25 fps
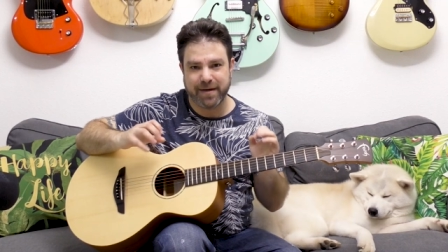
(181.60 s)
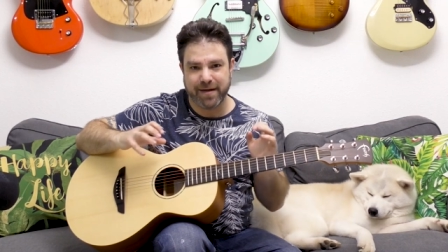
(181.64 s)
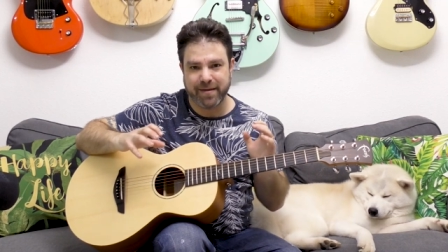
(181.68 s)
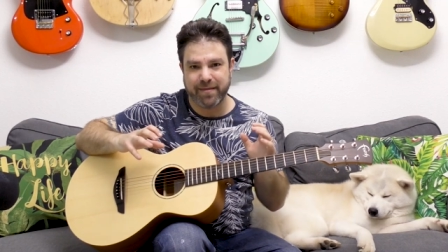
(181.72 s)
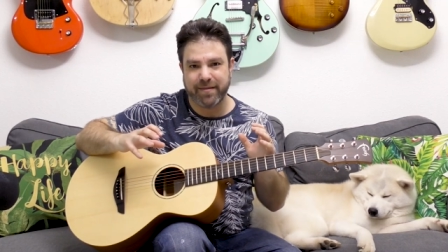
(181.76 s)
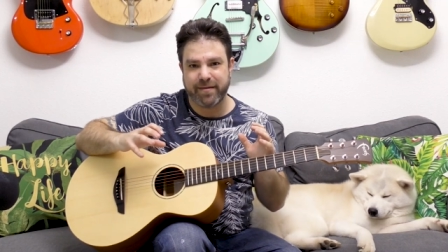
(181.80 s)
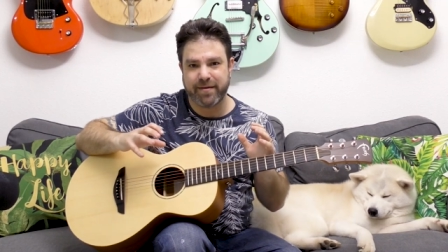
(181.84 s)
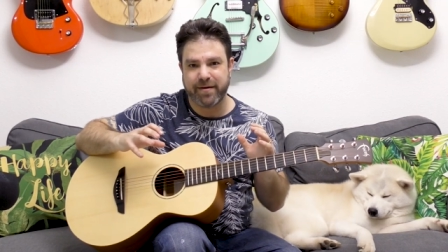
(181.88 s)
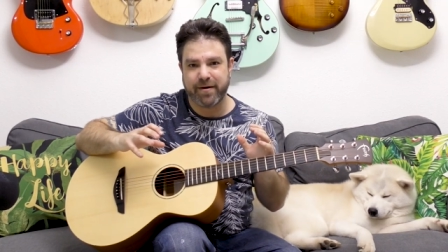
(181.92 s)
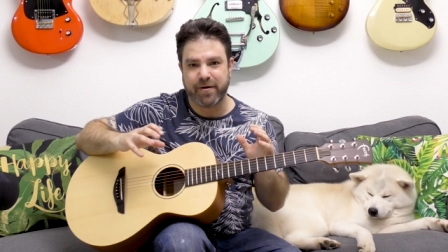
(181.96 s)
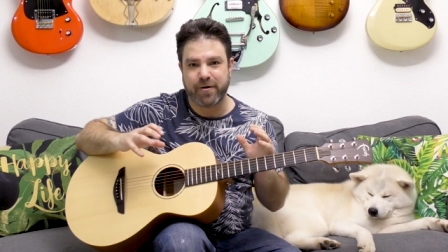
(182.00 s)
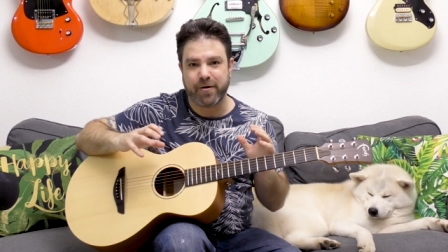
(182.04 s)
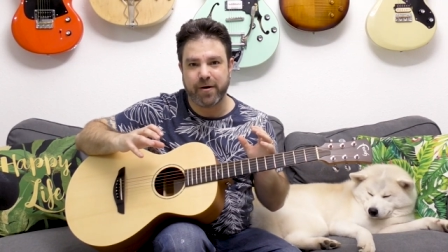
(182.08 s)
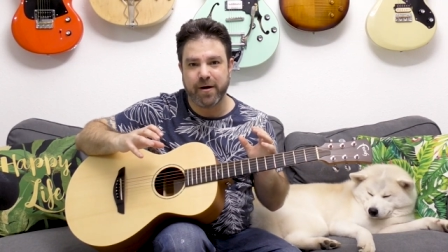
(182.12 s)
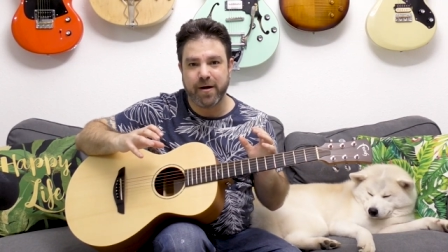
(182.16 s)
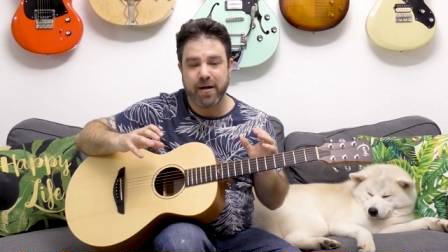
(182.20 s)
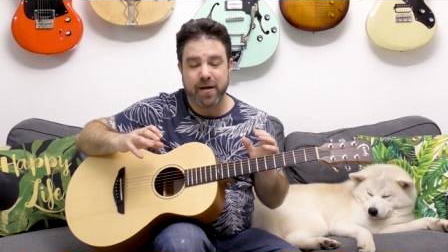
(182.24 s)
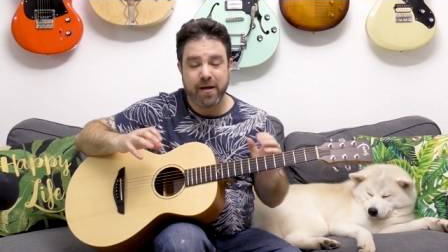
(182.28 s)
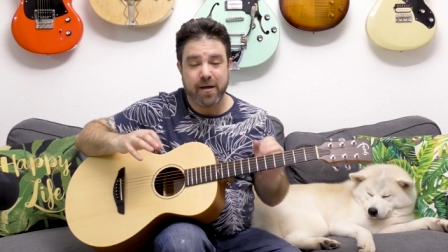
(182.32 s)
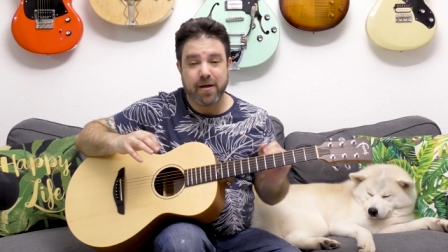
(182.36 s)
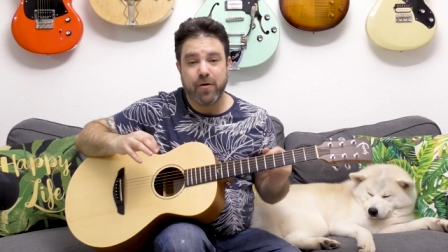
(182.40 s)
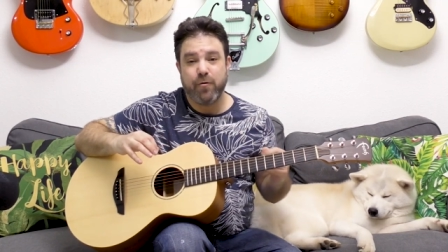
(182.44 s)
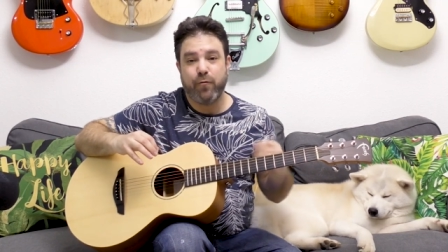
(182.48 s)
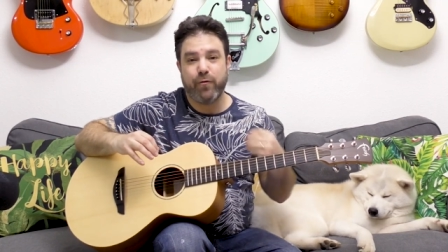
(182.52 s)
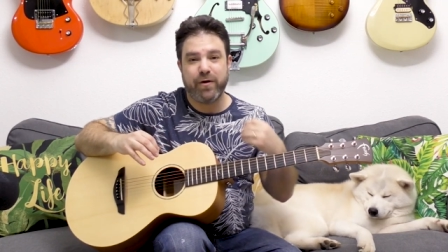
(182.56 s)
in there
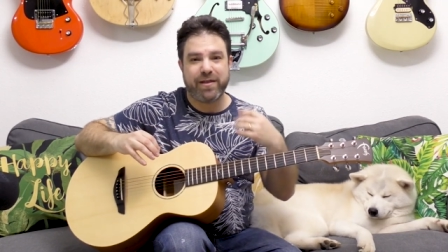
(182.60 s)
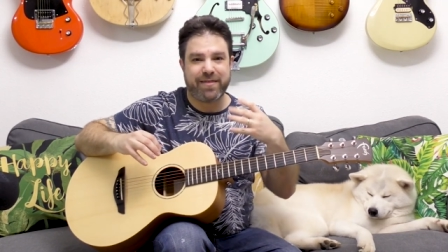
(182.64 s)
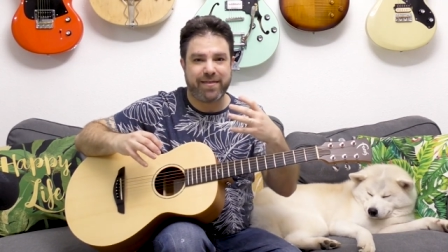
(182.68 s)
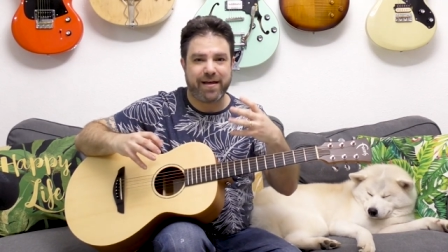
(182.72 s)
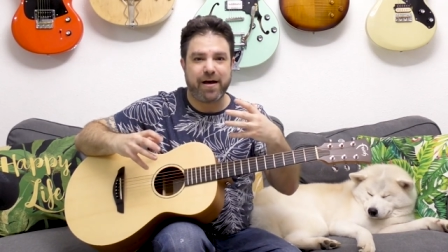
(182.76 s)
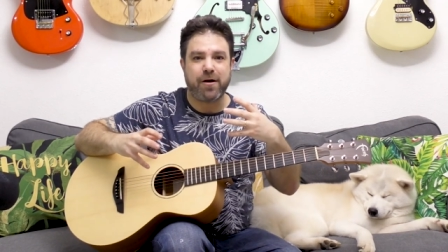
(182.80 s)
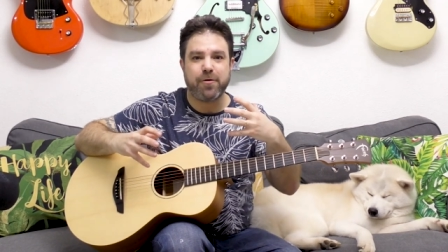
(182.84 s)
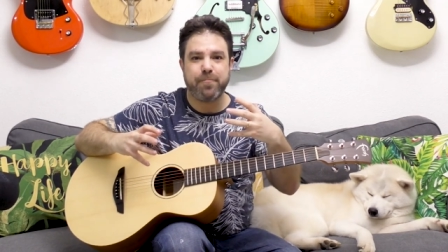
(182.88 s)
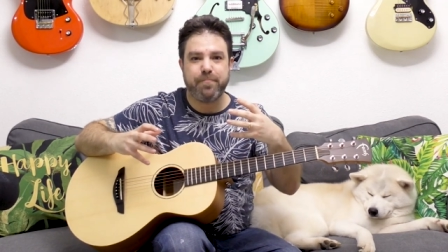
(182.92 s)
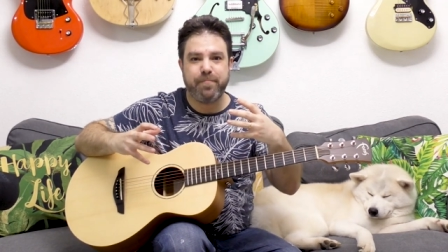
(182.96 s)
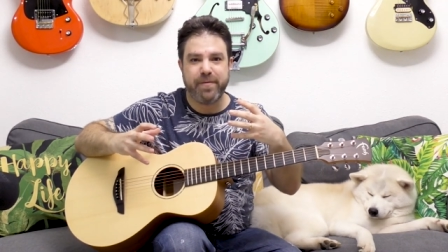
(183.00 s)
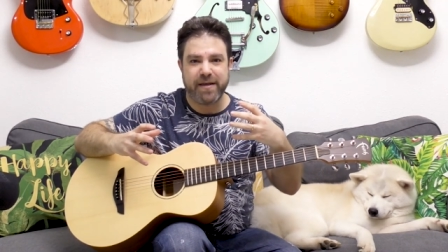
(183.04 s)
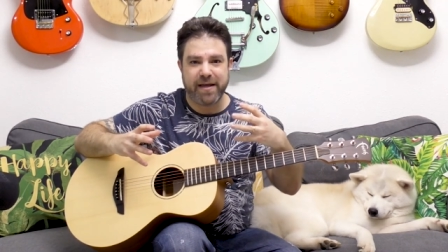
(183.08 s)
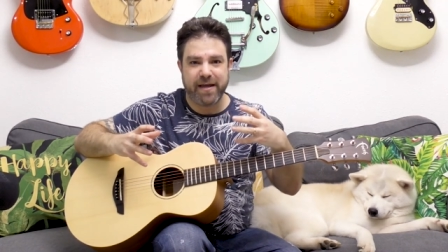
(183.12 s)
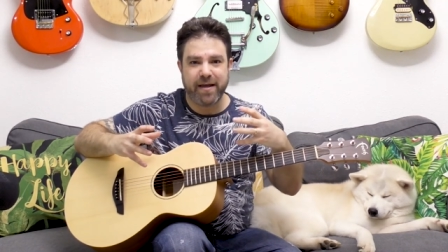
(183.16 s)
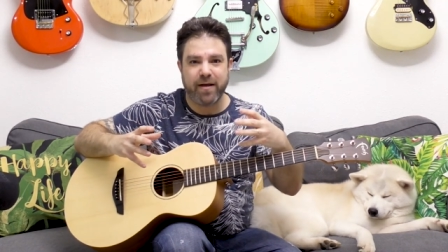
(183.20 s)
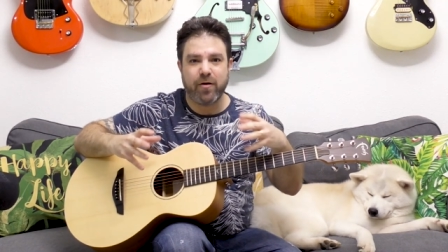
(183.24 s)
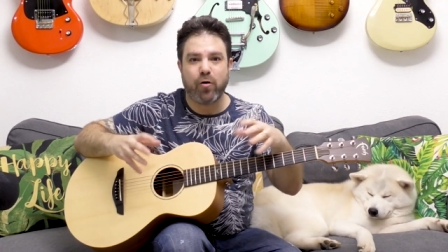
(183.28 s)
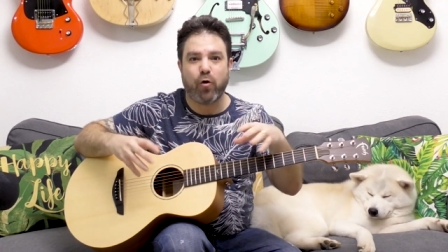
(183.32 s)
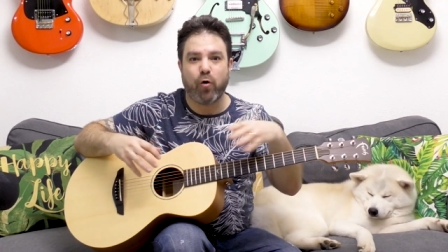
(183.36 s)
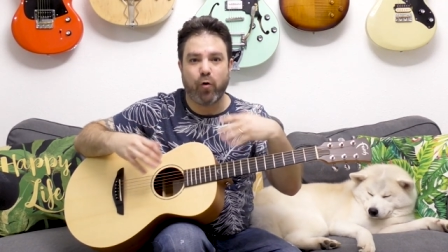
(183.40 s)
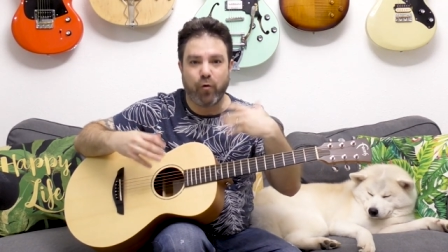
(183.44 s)
without being